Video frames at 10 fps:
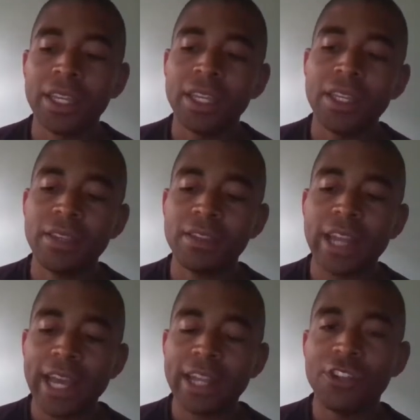is
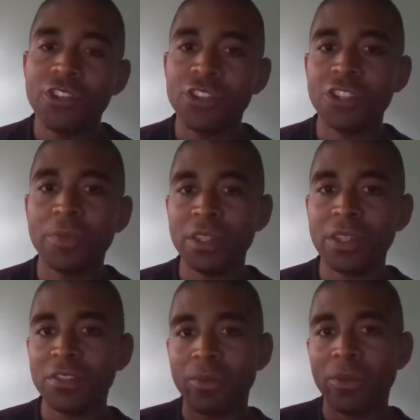that just
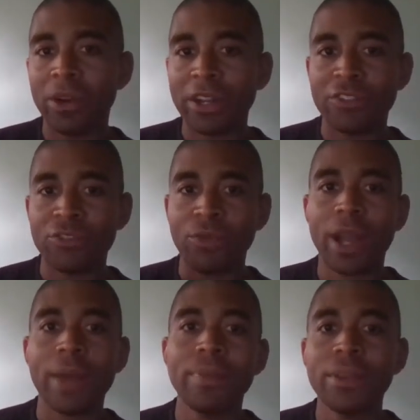because the market is
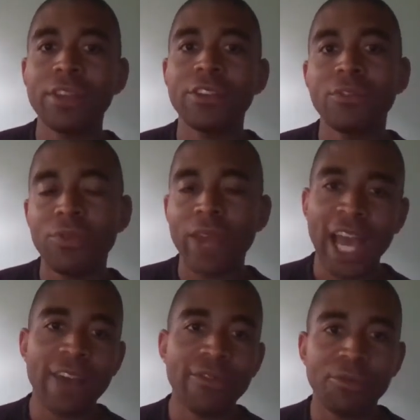dropping, you
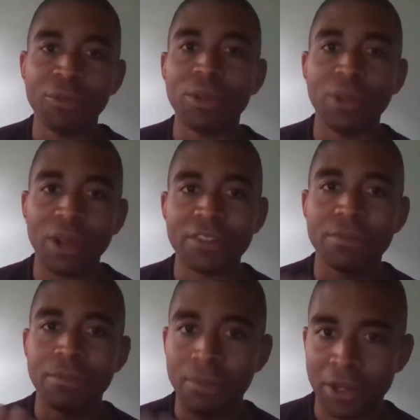haven't really
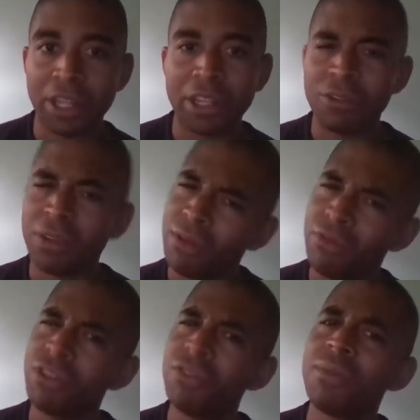lost money. You're like,
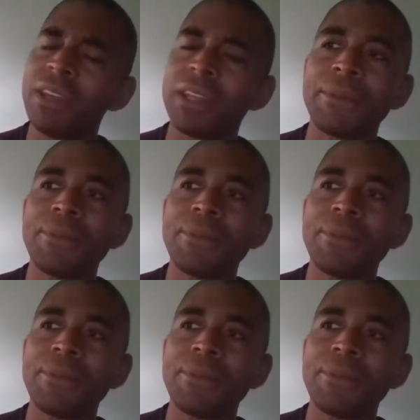what do you mean?